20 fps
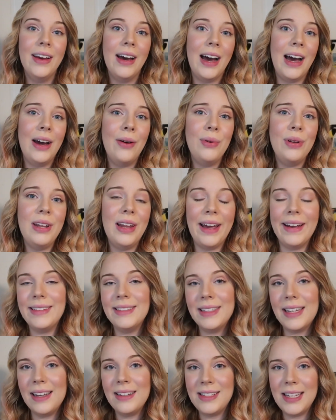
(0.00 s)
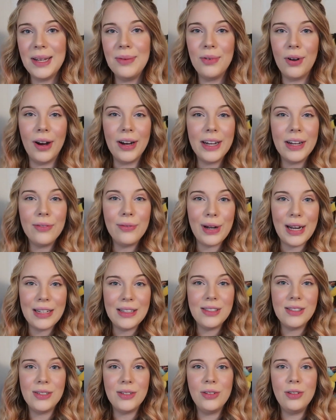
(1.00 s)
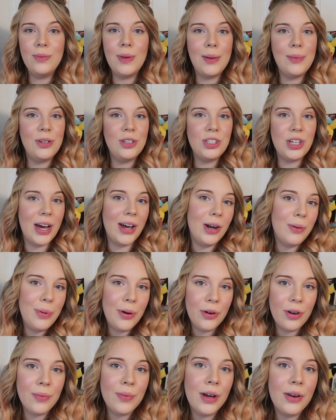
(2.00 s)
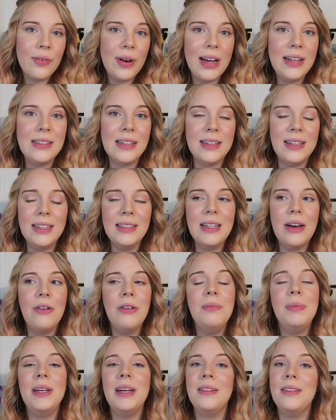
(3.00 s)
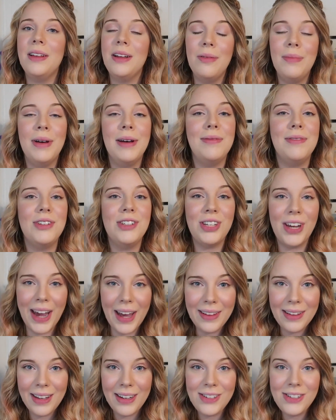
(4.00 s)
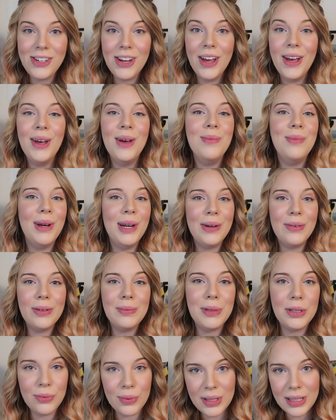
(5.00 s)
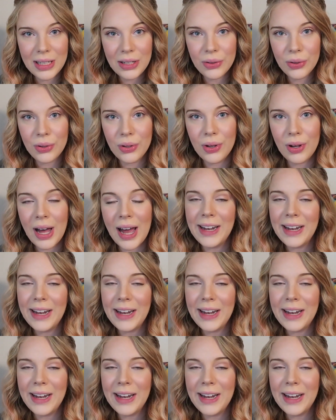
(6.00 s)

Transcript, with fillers: I would like to get Team Rocket raids soon, maybe Shadow Pokemon raids. I think that would be a little bit of a challenge, but it would be really cool.